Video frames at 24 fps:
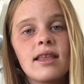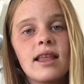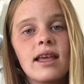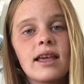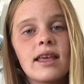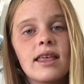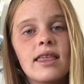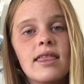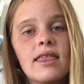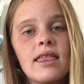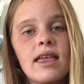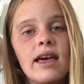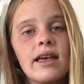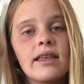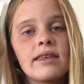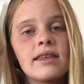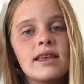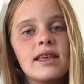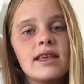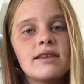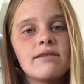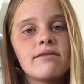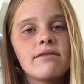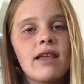like that.
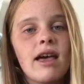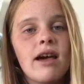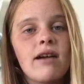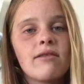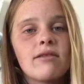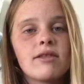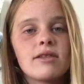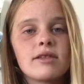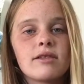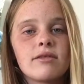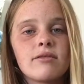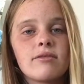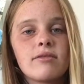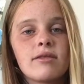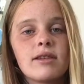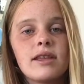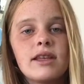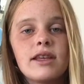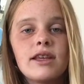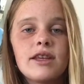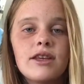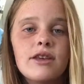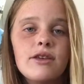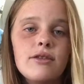These flower ones are
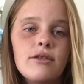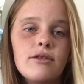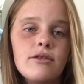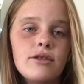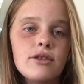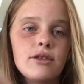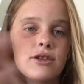really cute